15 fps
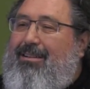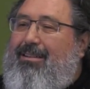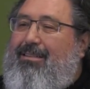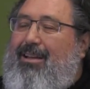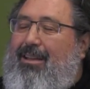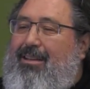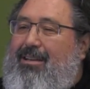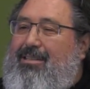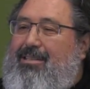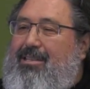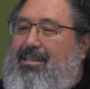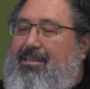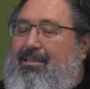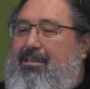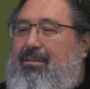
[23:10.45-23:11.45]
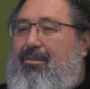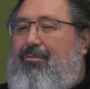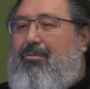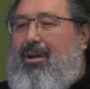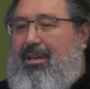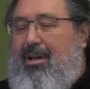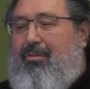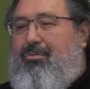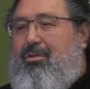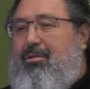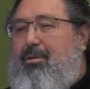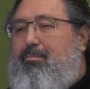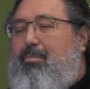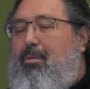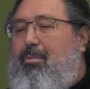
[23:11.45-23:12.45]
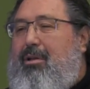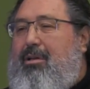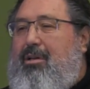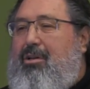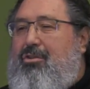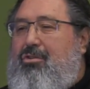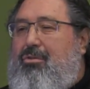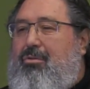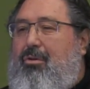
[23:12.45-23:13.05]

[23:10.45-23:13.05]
that existed right after the publication